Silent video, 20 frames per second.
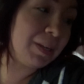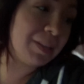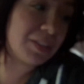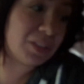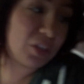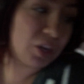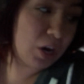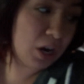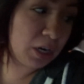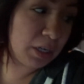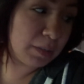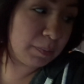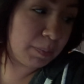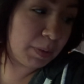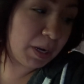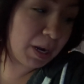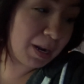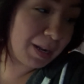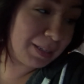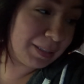is cooked,
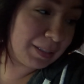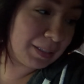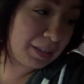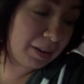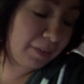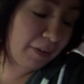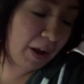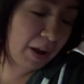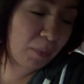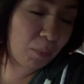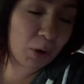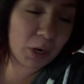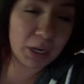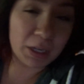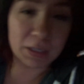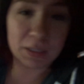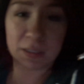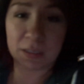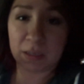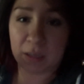but it's, I want
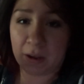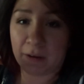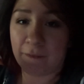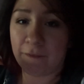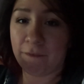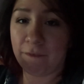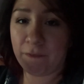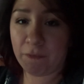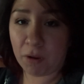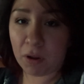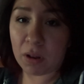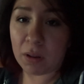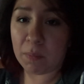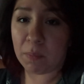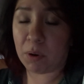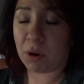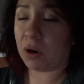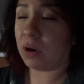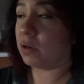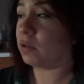it to like fall
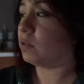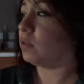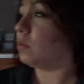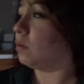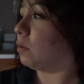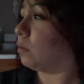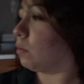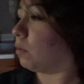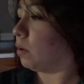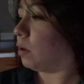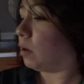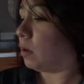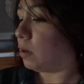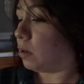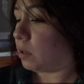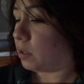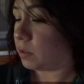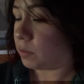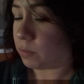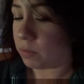apart. So
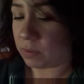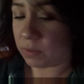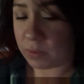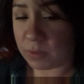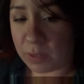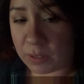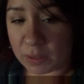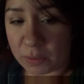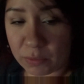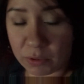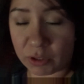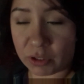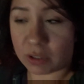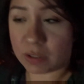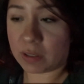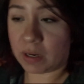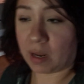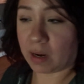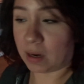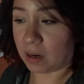it's one of those things where you
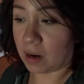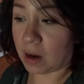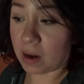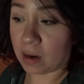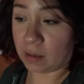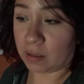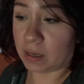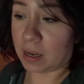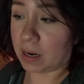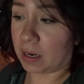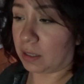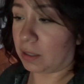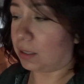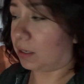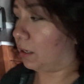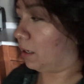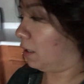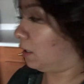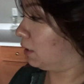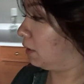just kind of gotta let it. The
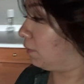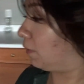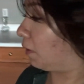kids have